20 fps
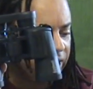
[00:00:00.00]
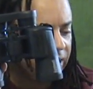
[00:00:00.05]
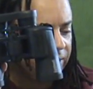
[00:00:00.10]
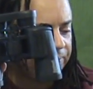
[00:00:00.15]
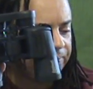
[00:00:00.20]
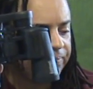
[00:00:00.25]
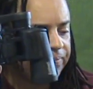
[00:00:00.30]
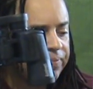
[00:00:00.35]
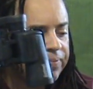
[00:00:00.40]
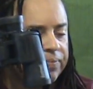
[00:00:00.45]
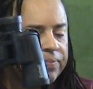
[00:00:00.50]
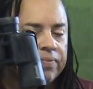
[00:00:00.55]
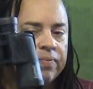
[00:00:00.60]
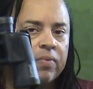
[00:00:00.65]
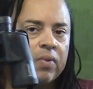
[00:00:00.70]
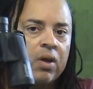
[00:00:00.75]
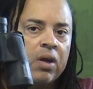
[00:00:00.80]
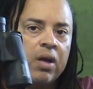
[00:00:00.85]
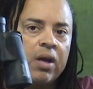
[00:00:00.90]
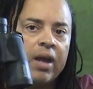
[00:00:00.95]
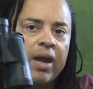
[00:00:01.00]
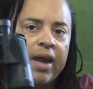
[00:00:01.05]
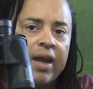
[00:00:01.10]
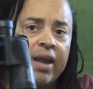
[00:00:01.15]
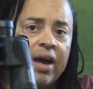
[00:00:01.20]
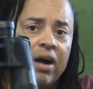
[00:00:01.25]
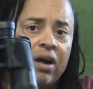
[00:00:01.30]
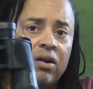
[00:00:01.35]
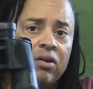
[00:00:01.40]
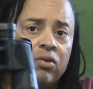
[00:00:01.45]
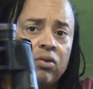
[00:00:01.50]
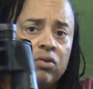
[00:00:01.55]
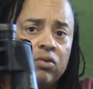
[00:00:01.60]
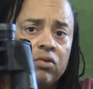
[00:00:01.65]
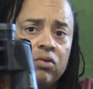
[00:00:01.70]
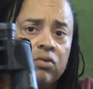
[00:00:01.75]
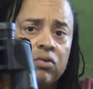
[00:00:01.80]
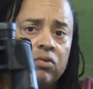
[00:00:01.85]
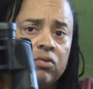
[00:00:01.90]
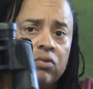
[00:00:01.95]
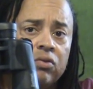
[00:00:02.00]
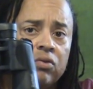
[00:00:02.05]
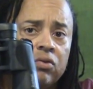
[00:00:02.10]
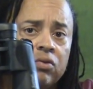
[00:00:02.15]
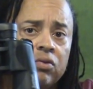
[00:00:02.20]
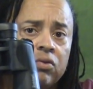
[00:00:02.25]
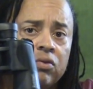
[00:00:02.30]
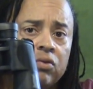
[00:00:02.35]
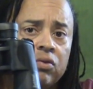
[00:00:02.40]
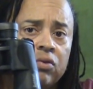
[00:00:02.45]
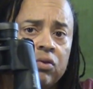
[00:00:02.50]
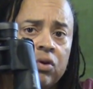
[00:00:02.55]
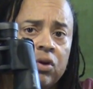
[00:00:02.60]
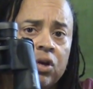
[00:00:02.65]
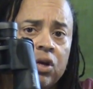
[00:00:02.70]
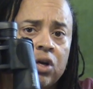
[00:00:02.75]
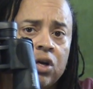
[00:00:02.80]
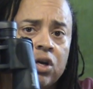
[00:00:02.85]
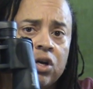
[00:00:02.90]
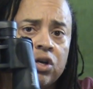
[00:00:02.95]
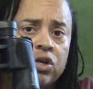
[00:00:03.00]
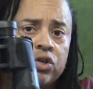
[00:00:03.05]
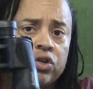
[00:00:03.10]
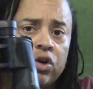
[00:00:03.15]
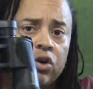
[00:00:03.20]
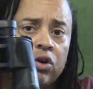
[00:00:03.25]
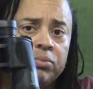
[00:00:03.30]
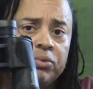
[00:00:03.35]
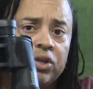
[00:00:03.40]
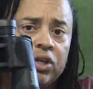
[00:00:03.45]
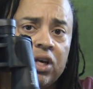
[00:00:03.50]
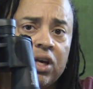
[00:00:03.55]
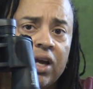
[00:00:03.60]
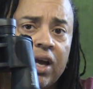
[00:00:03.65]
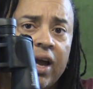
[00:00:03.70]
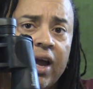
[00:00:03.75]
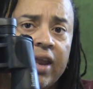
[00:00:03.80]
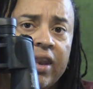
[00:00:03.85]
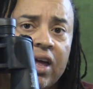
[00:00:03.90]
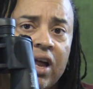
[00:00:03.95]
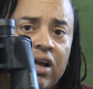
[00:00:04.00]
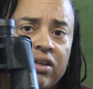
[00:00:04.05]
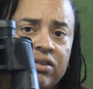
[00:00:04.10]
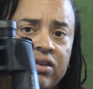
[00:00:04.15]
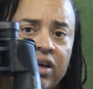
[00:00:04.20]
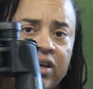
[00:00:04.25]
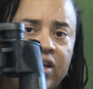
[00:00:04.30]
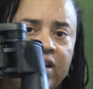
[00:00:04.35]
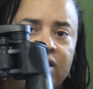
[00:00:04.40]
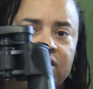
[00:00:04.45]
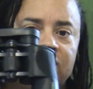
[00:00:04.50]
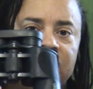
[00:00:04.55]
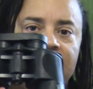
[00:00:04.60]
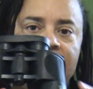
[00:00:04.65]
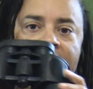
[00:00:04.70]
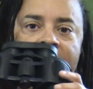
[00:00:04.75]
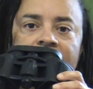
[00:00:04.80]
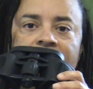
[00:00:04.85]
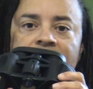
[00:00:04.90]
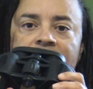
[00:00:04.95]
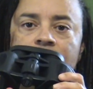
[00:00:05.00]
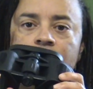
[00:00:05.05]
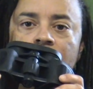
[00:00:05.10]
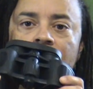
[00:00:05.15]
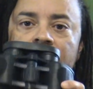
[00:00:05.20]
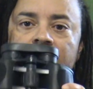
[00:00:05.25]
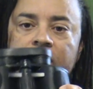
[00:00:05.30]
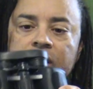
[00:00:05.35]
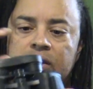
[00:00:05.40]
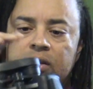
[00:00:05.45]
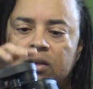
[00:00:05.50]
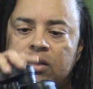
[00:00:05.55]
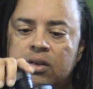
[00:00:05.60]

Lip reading: you and I'll show them to you, and then I'll tell you exactly what